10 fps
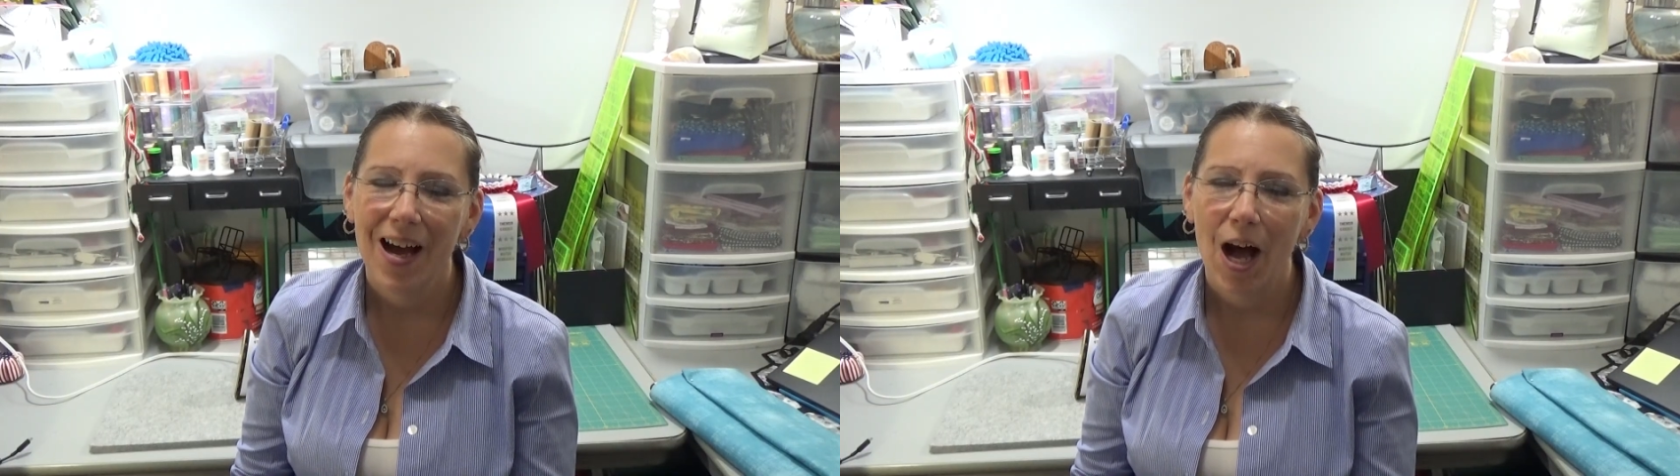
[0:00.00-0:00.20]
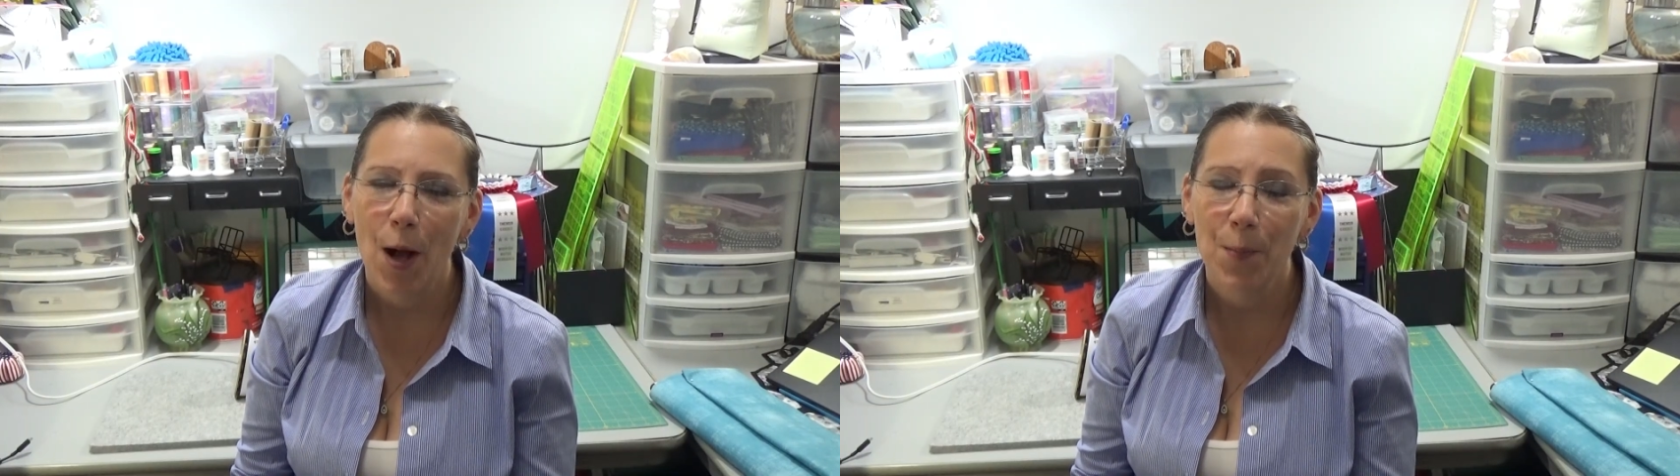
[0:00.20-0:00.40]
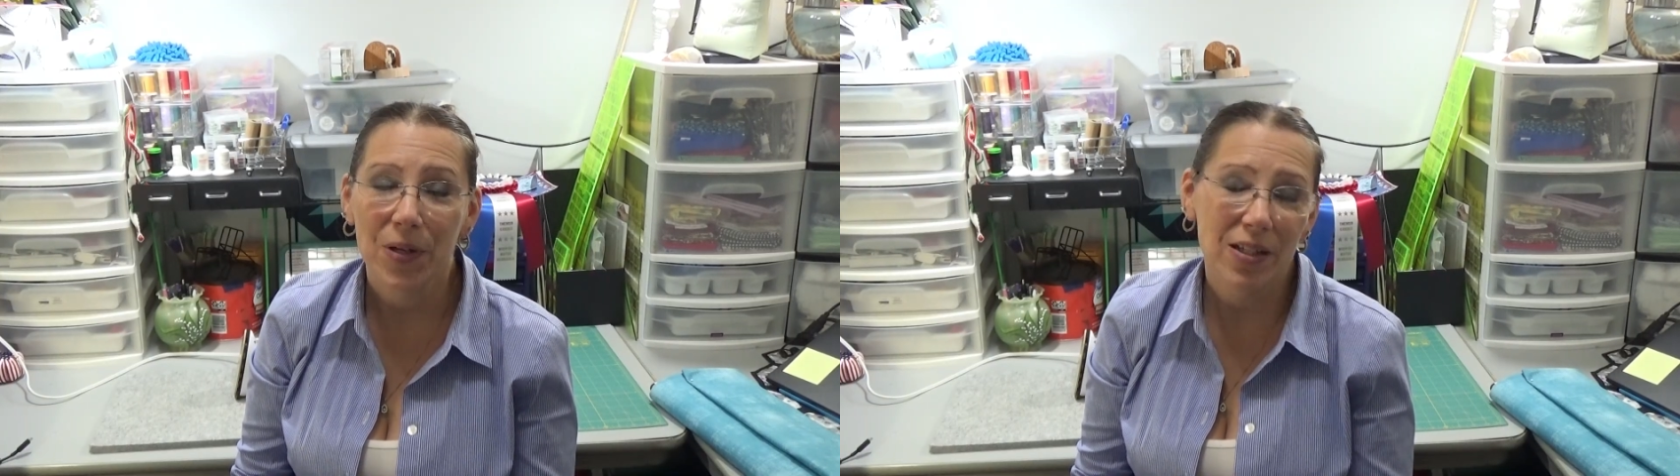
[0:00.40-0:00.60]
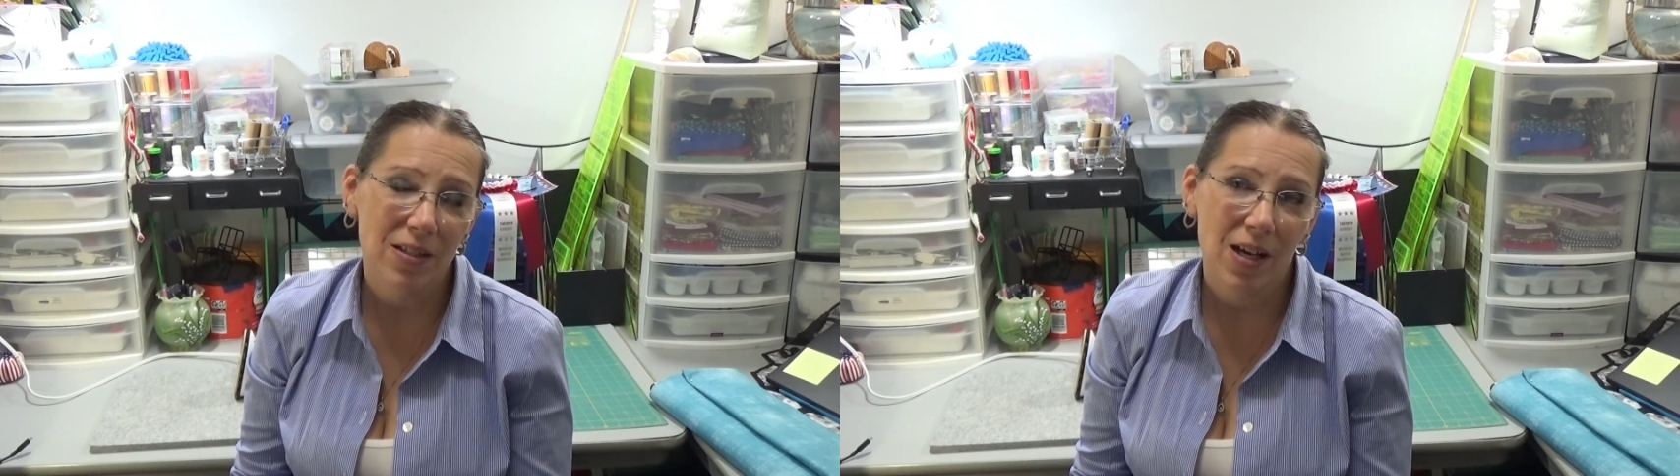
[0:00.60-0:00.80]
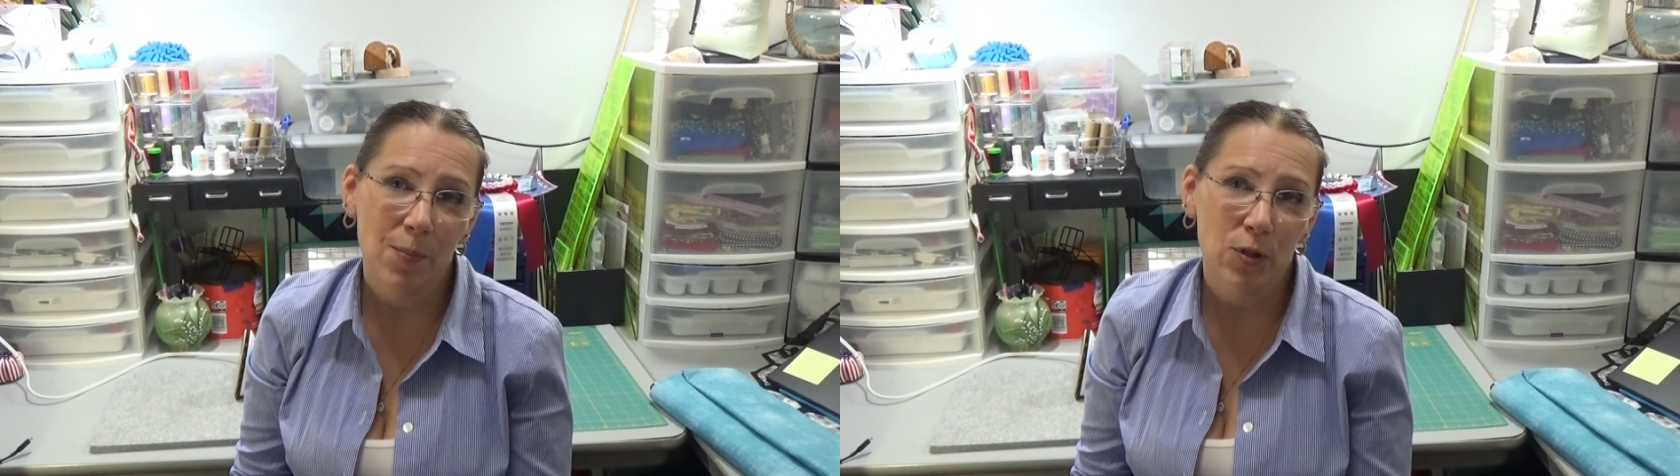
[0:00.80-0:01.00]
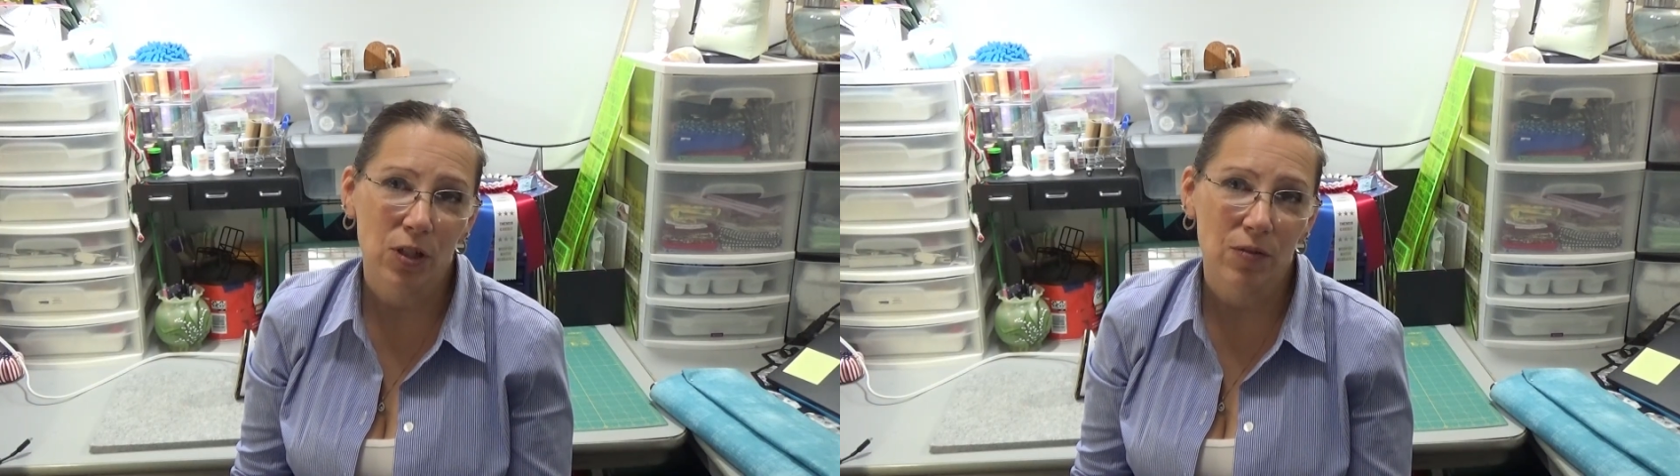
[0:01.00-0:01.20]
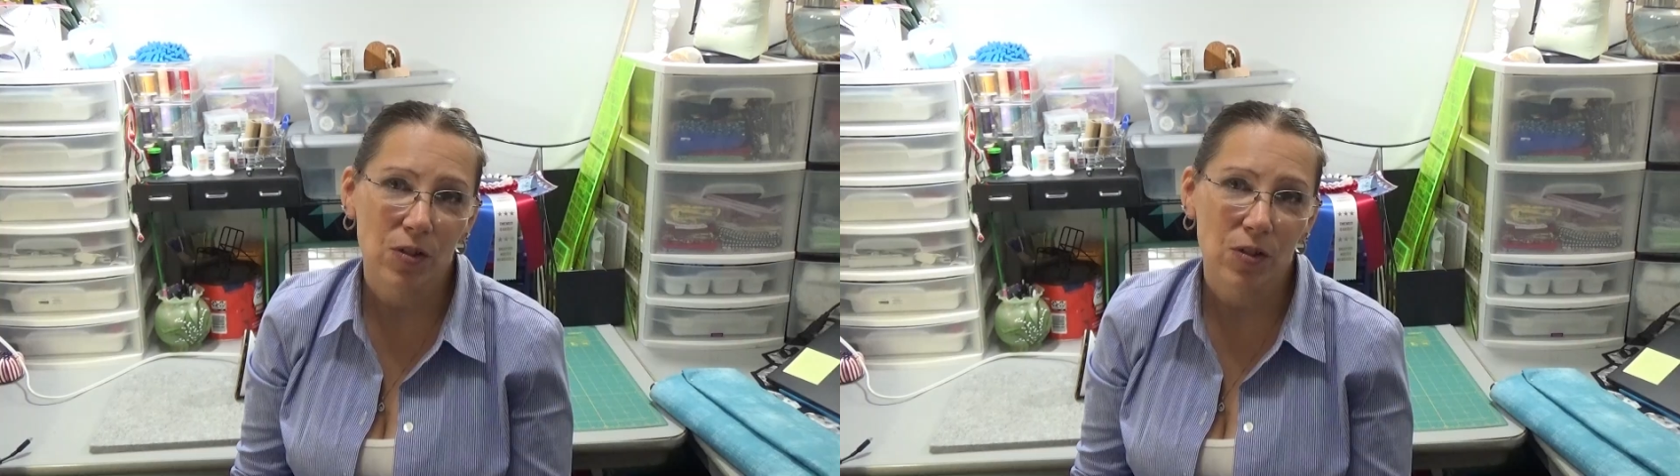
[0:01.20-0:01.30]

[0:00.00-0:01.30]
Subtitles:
but it's an option.